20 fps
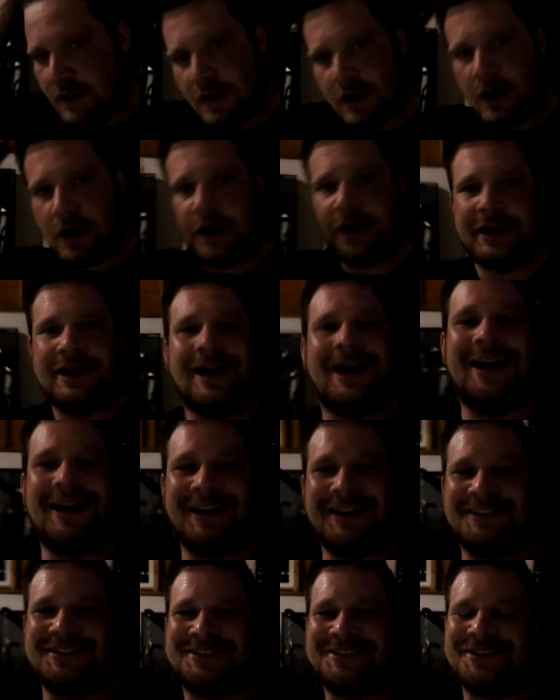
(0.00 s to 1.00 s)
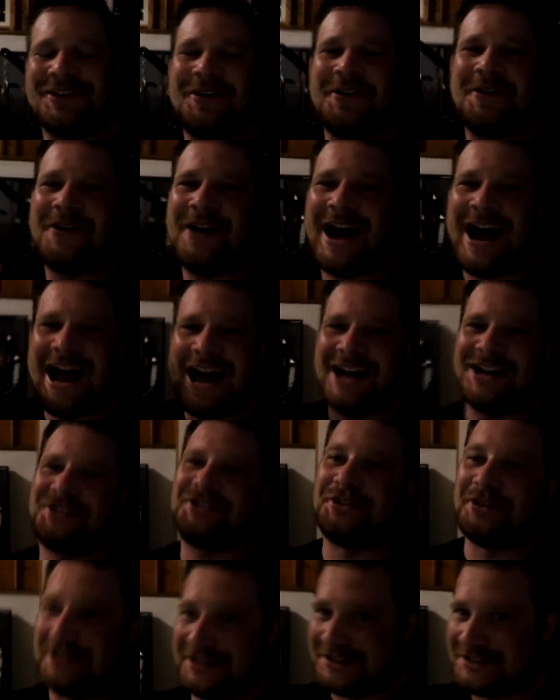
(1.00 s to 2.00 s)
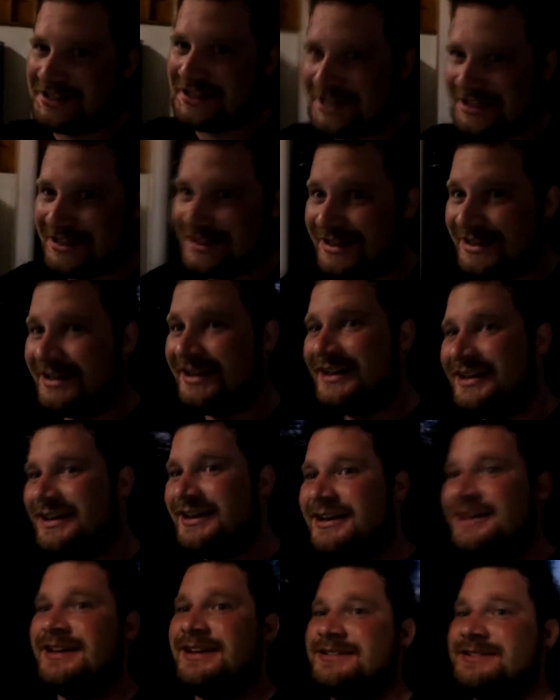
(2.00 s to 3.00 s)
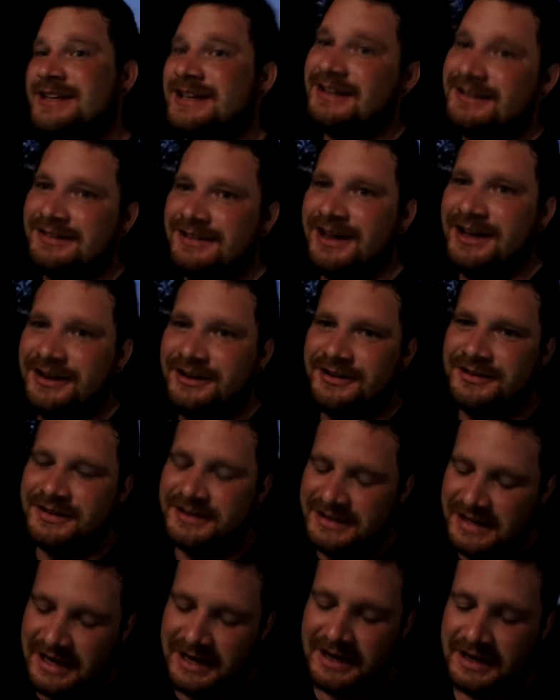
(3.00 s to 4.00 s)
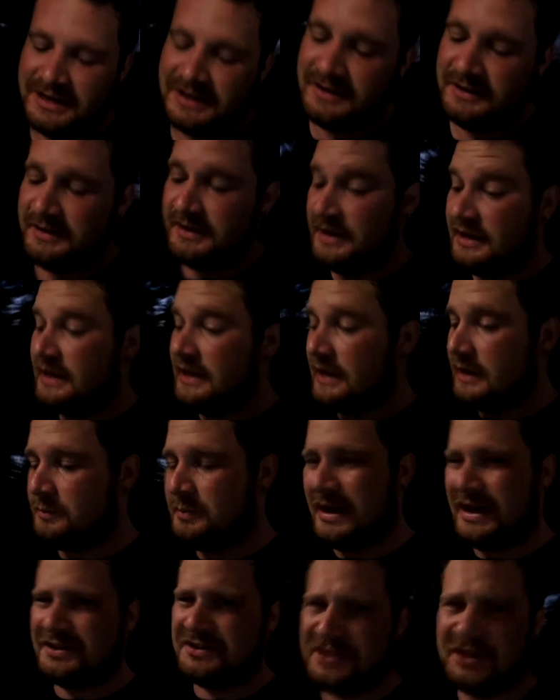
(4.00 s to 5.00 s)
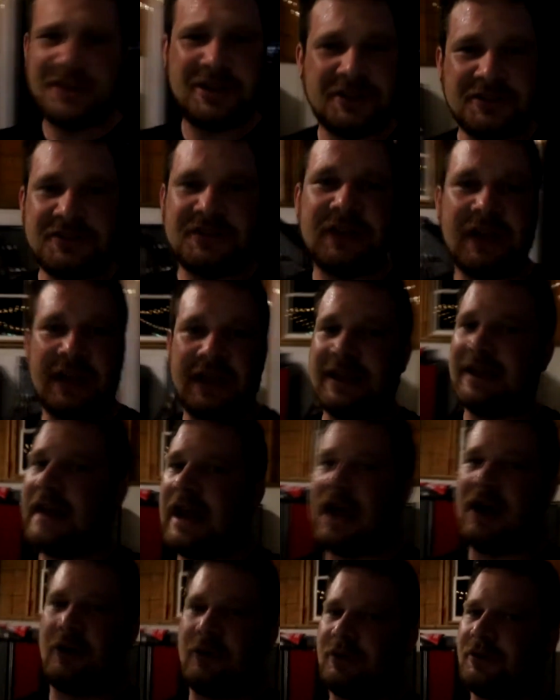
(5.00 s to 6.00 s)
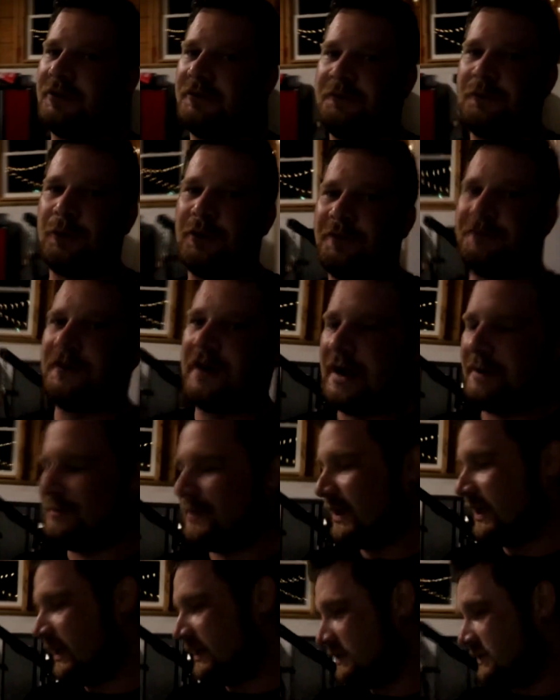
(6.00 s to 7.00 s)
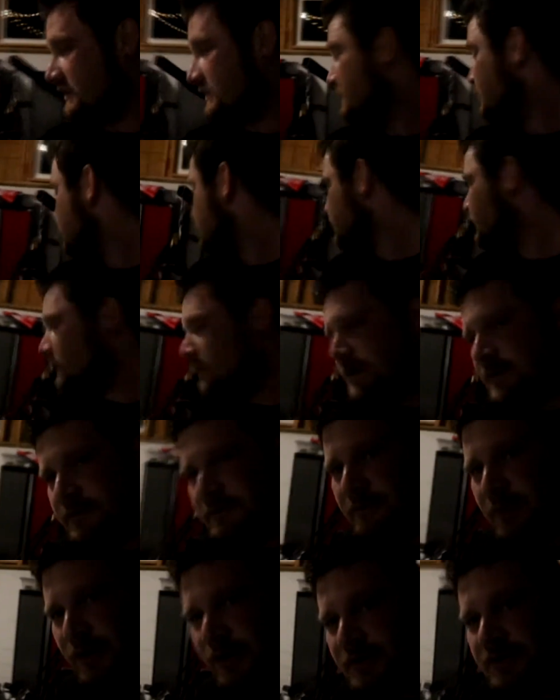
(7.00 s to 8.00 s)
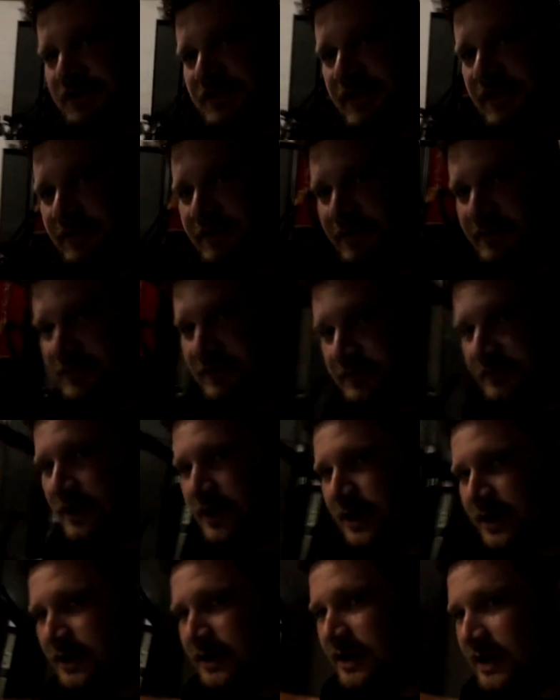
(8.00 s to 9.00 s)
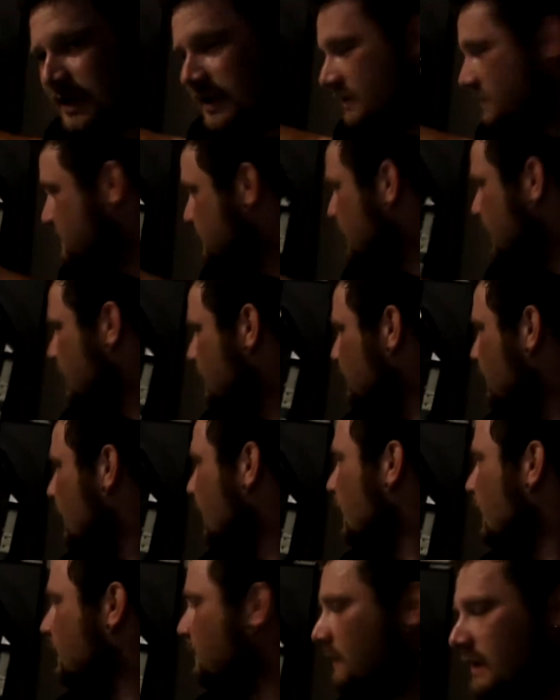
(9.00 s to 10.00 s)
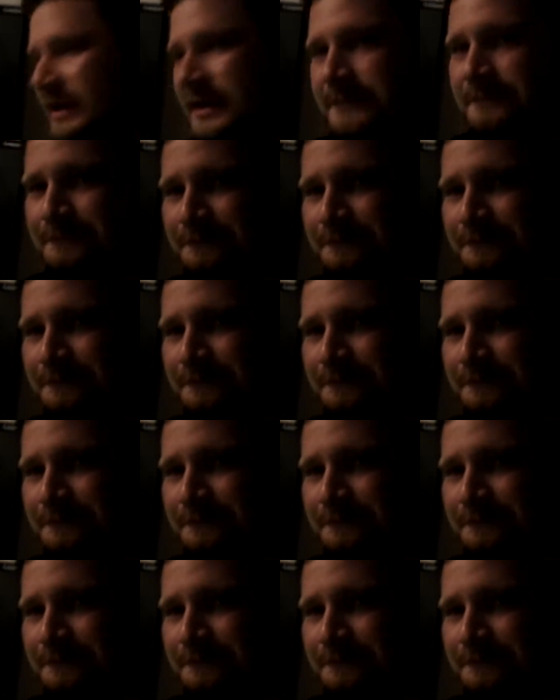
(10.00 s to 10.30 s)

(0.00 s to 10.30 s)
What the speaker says: All right, guys, so as you can see, it's getting later in the day. It about took us like an hour and 45 minutes. Motor standing behind me.